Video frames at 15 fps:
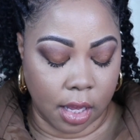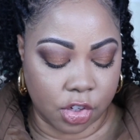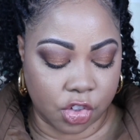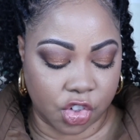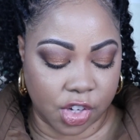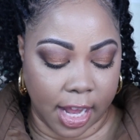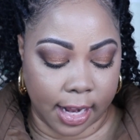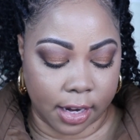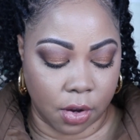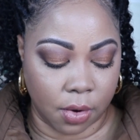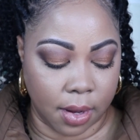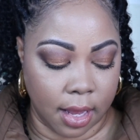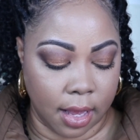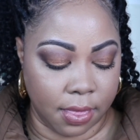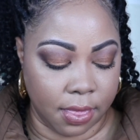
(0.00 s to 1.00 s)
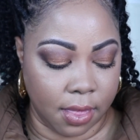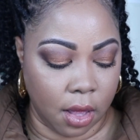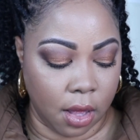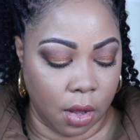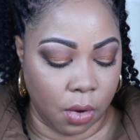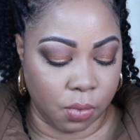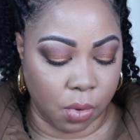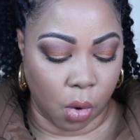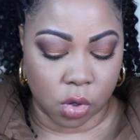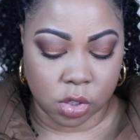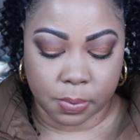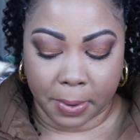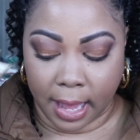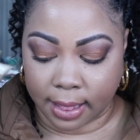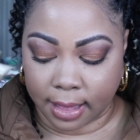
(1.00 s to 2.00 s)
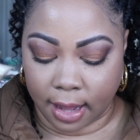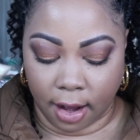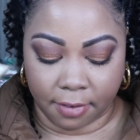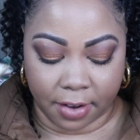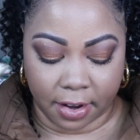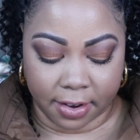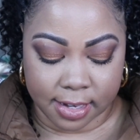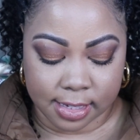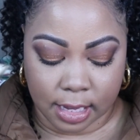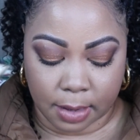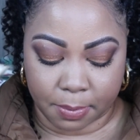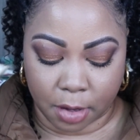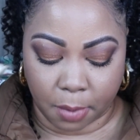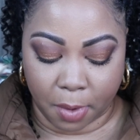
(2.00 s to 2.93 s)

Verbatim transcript: shadow and the rose palette are very similar,